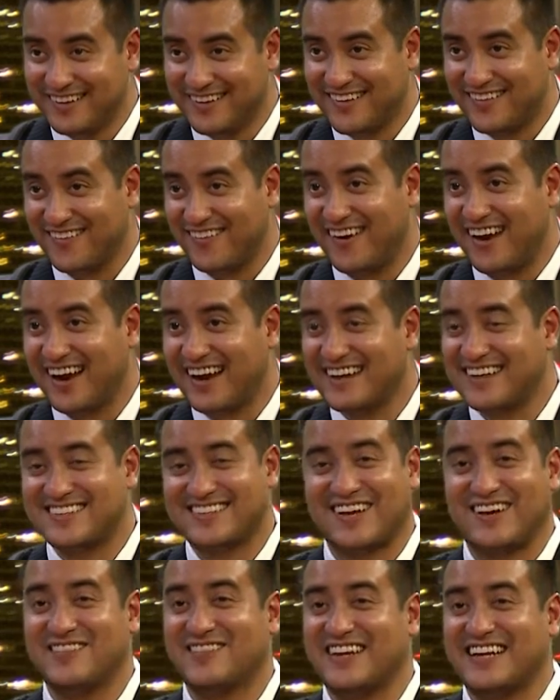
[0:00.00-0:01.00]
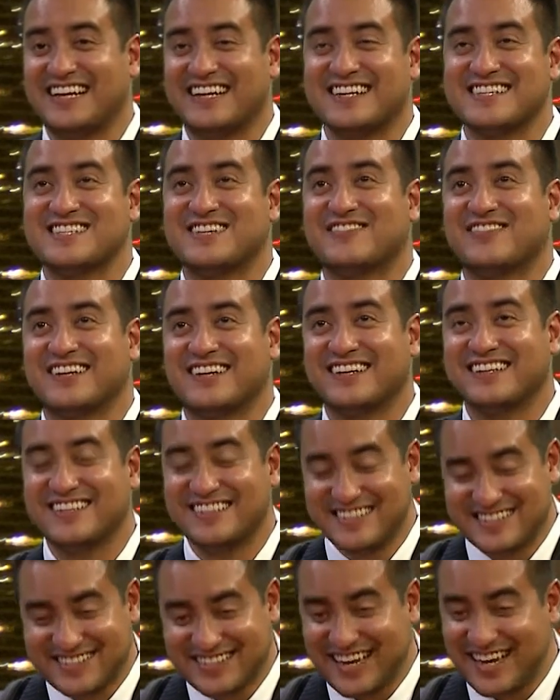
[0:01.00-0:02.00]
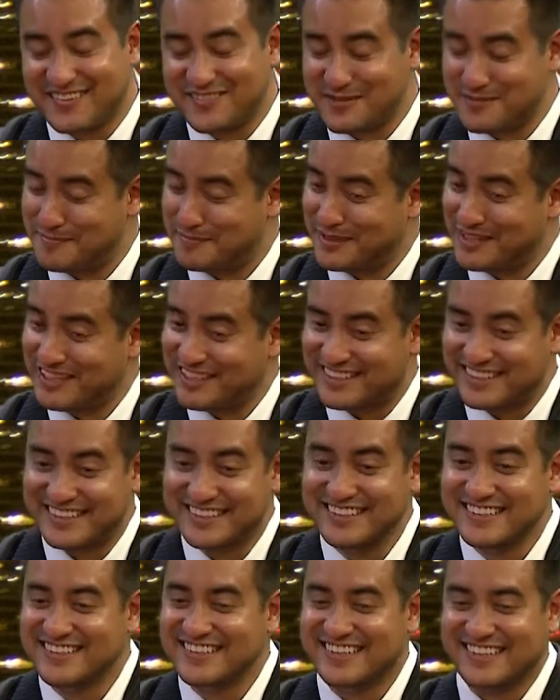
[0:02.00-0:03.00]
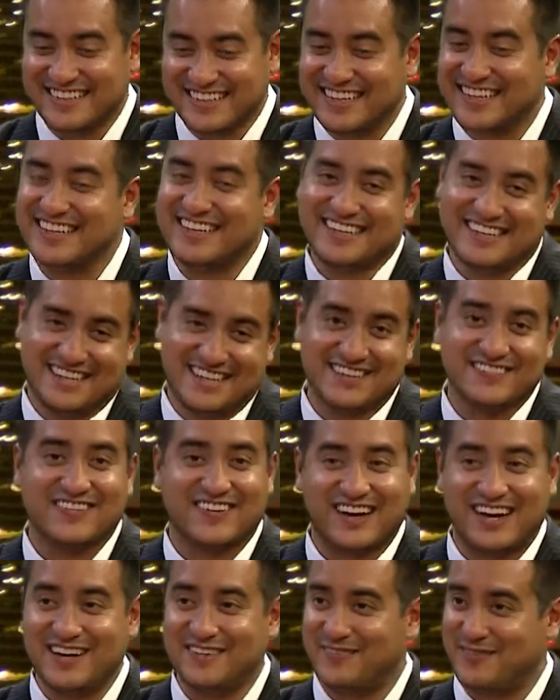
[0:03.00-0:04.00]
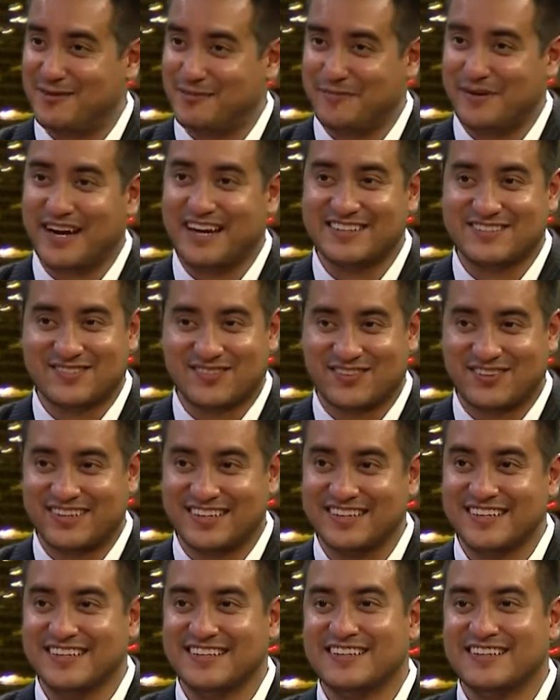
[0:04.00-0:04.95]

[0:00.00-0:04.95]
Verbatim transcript: exactly. right? I mean, because if you're gonna save your butt, you're gonna give your iPhone password.